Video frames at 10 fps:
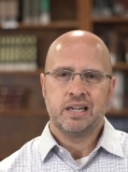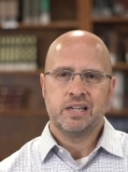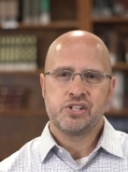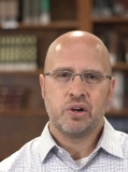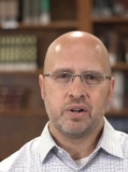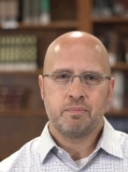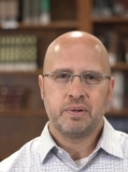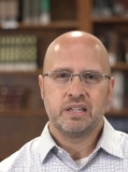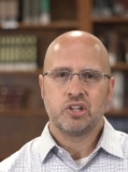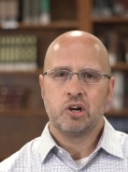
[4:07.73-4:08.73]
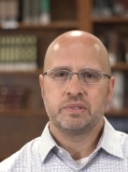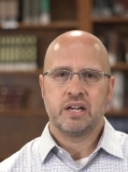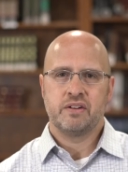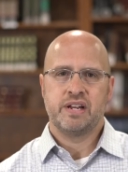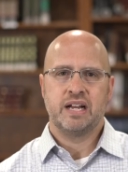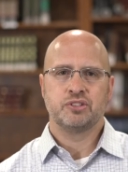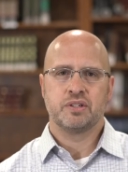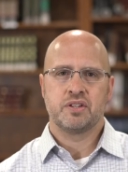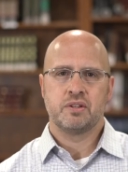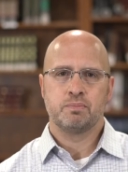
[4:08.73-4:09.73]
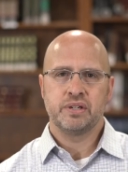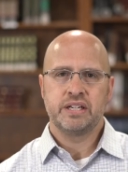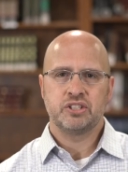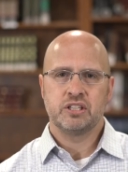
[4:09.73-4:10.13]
He showed up in his hometown of Nazareth to preach,